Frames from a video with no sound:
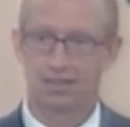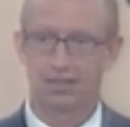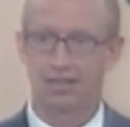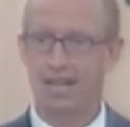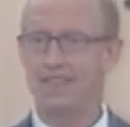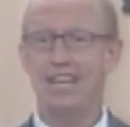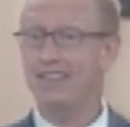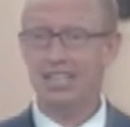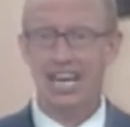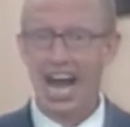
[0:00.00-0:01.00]
And then
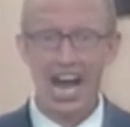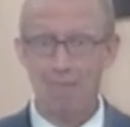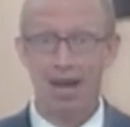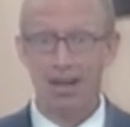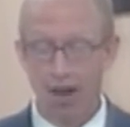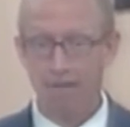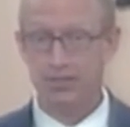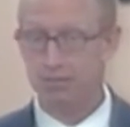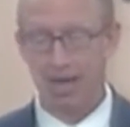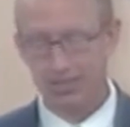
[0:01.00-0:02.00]
the guy, my
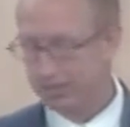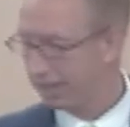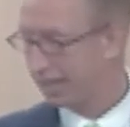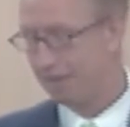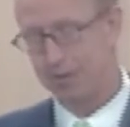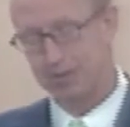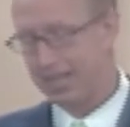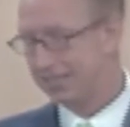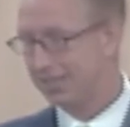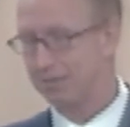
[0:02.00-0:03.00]
officer, master, I can't remember his
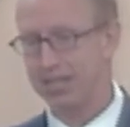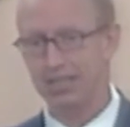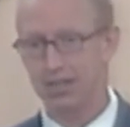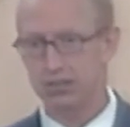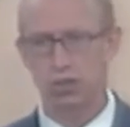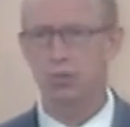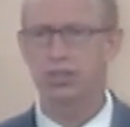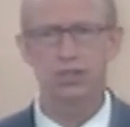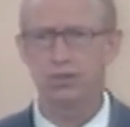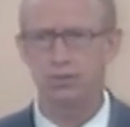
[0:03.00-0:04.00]
last name, but he goes, Who are
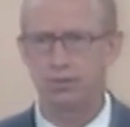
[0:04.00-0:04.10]
you?